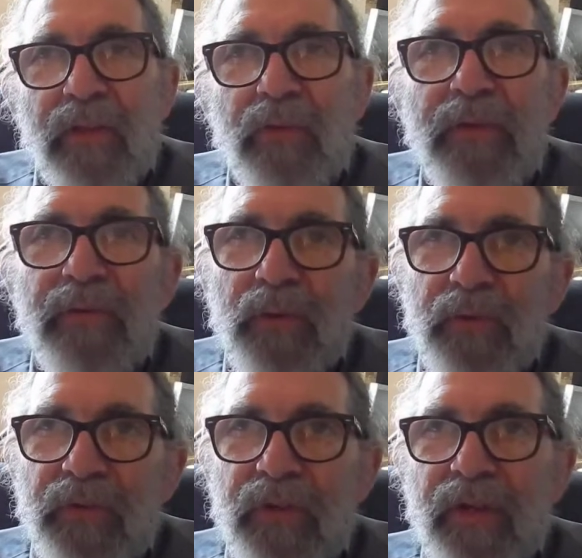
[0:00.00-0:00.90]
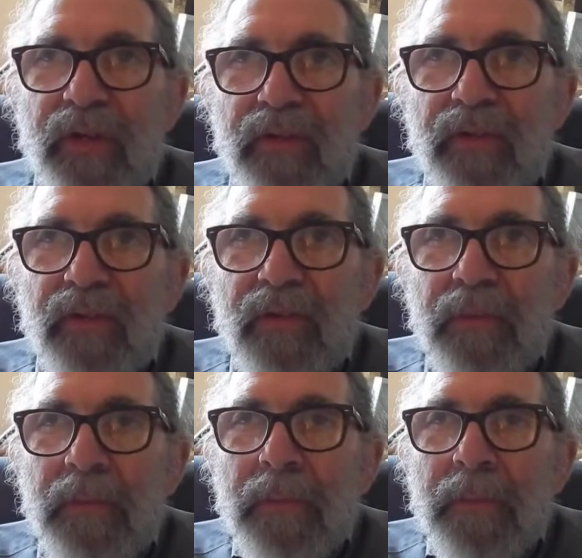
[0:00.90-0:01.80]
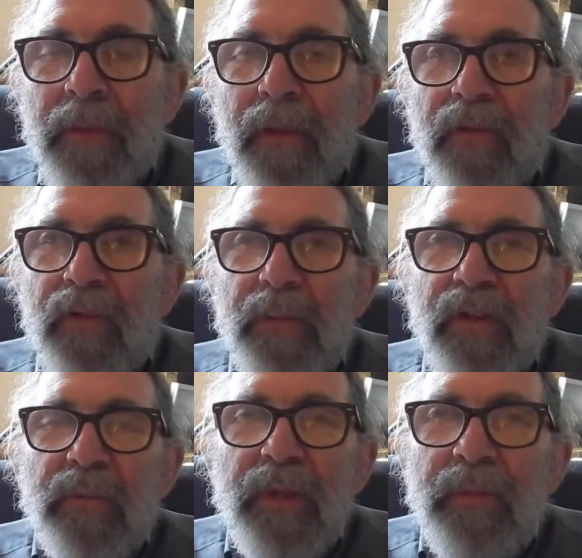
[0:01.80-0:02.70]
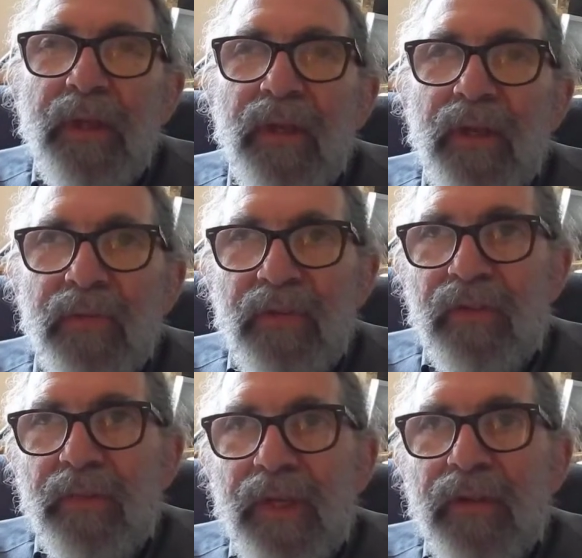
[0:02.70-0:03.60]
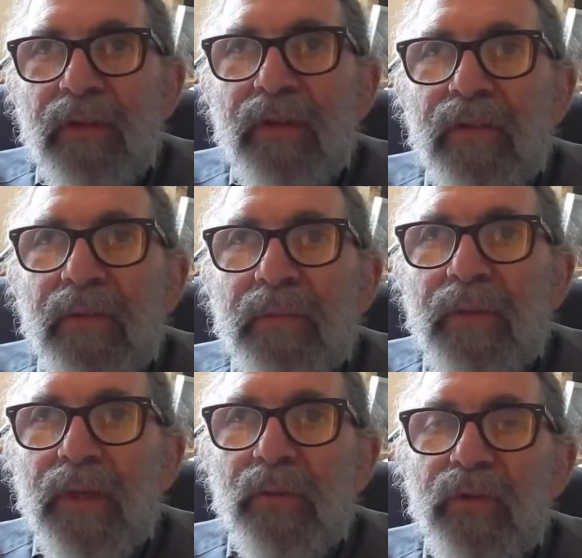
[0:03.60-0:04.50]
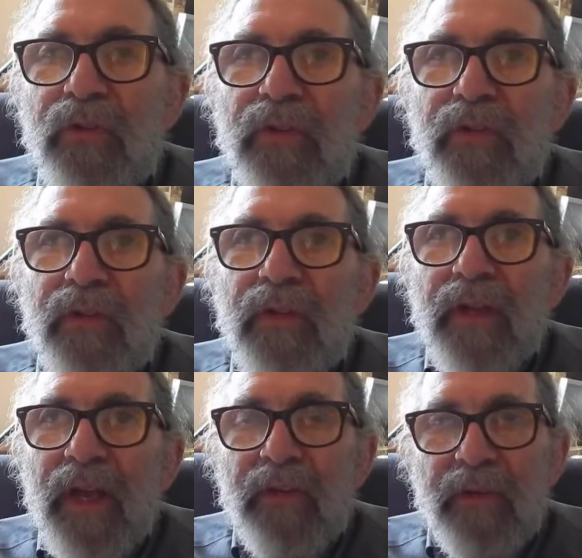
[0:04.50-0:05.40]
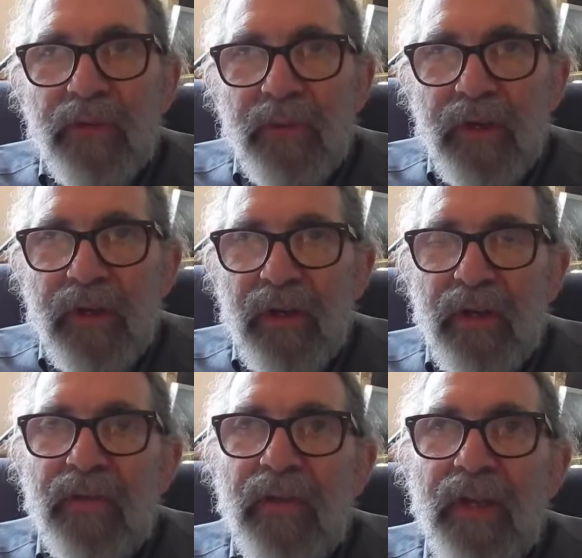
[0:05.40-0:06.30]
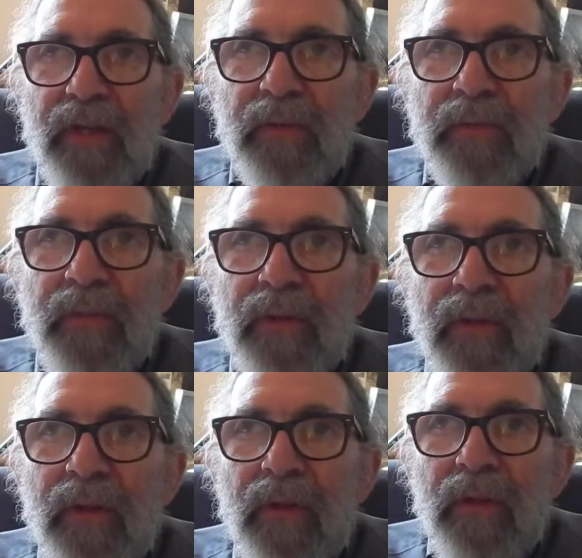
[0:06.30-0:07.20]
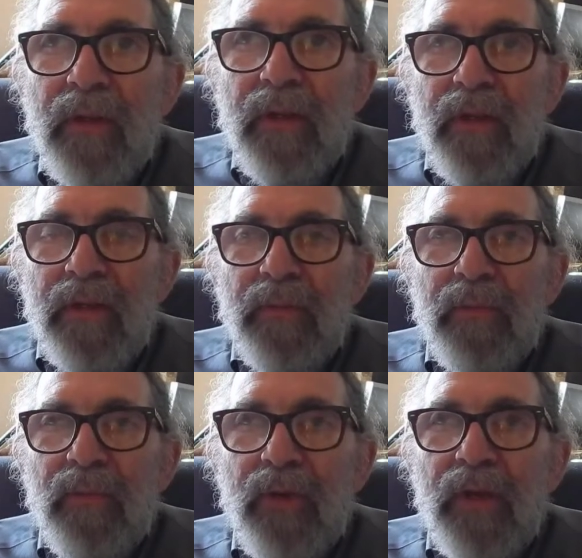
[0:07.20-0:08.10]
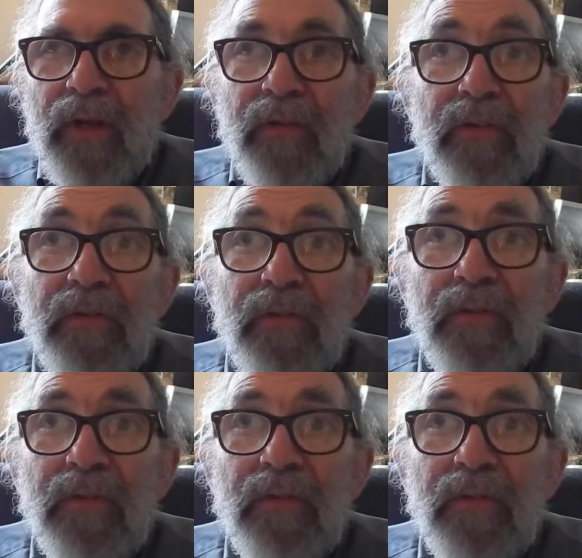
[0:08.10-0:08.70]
3 full starts, so I must be a bit nervous about it. But I will just carry on regardless now, regardless of,